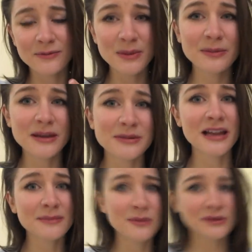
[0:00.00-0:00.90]
people keep
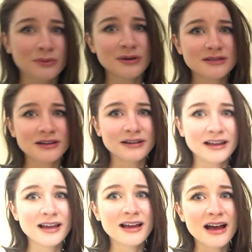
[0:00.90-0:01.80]
telling me what the words are,
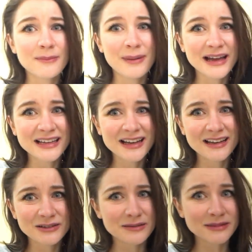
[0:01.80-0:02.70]
like
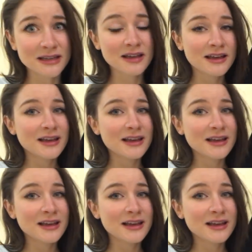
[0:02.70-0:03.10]
abaya or something.